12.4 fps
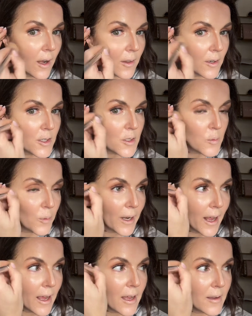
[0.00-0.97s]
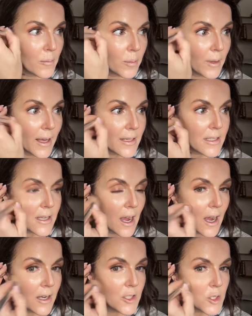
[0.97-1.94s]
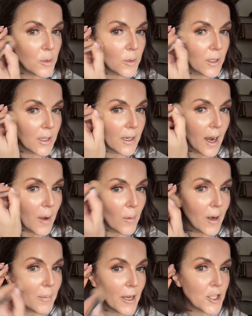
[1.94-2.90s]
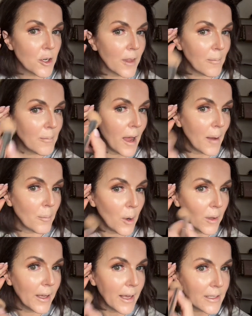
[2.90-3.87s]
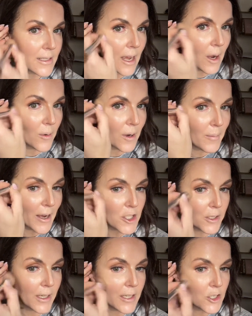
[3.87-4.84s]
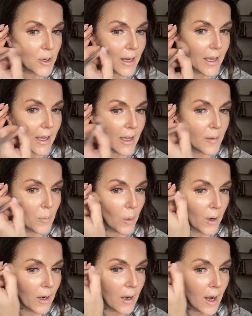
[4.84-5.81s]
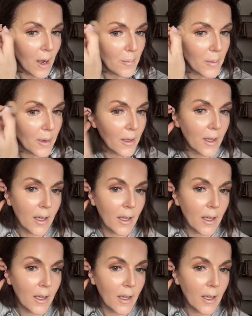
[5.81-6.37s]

colors. When I blend contour, I want to make sure that I'm not pulling it down. I'm actually dragging it more up.